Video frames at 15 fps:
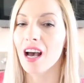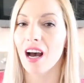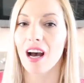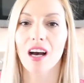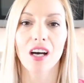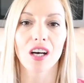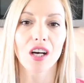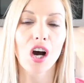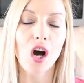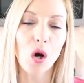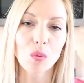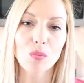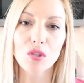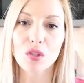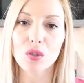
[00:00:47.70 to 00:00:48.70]

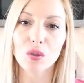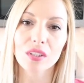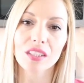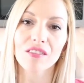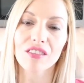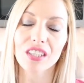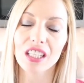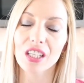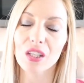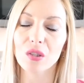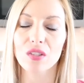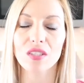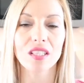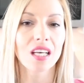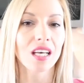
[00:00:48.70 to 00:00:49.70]
homeschooling
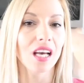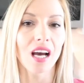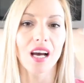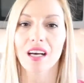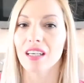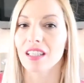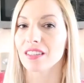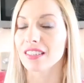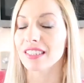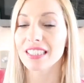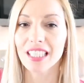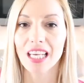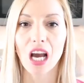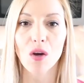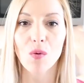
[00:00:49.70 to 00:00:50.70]
videos,
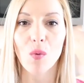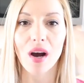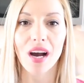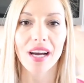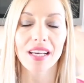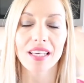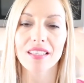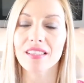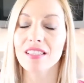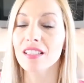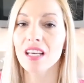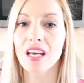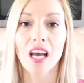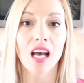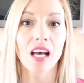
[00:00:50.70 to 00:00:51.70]
DIYs,
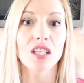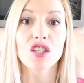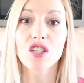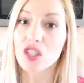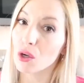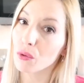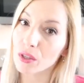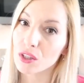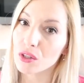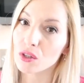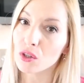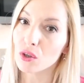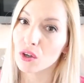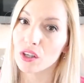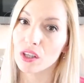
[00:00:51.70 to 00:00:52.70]
sewing
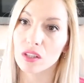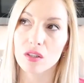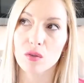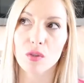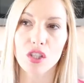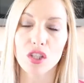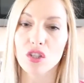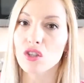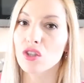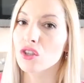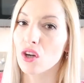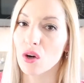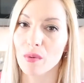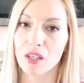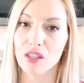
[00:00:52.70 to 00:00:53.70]
tutorials, which is
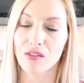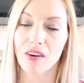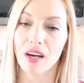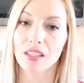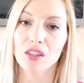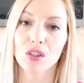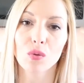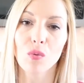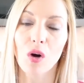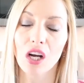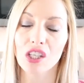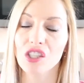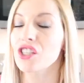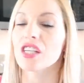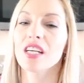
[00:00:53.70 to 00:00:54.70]
so much fun to
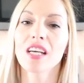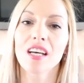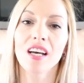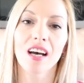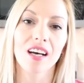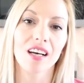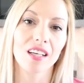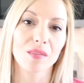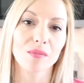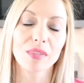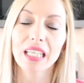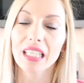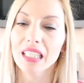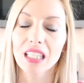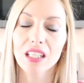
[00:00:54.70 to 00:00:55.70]
watch,
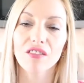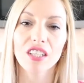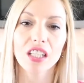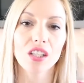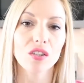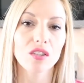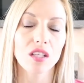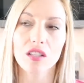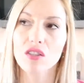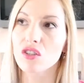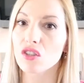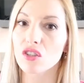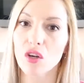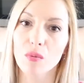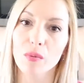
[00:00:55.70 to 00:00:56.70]
cleaning videos, and
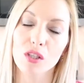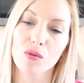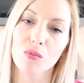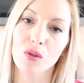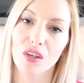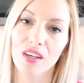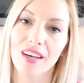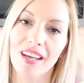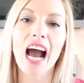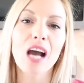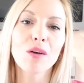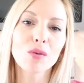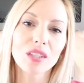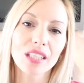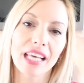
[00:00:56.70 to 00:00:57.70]
so much more. I
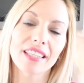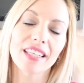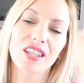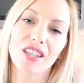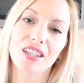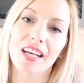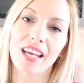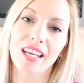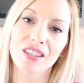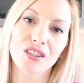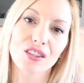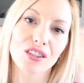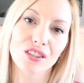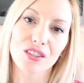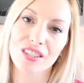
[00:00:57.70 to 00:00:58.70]
will let her
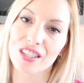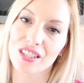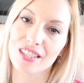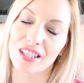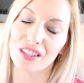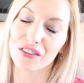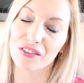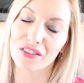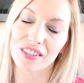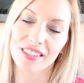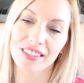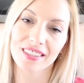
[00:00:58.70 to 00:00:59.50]
introduce herself.